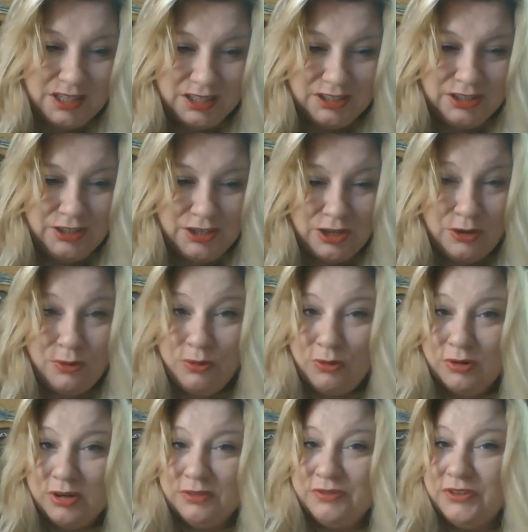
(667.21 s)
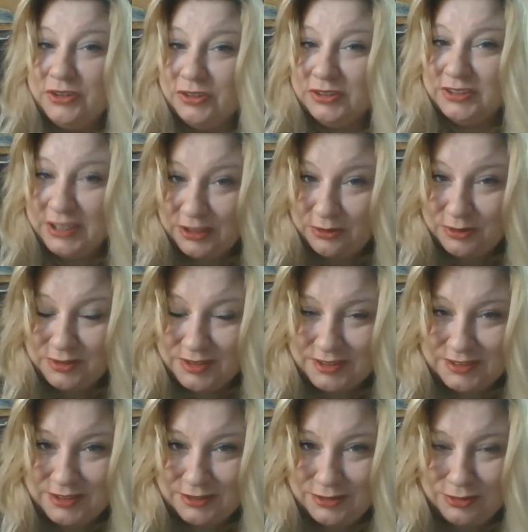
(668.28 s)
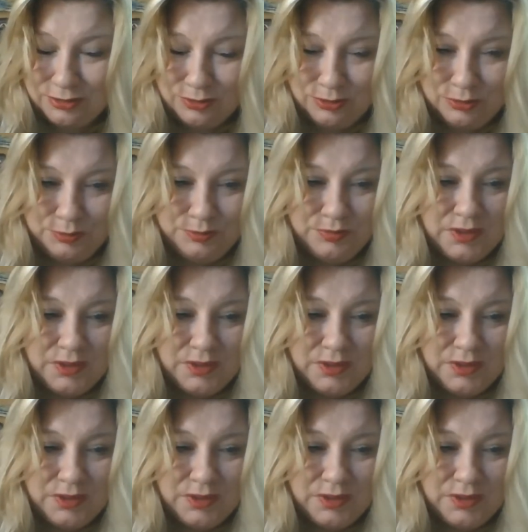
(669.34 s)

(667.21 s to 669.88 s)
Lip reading: or if you're in dental assistant school,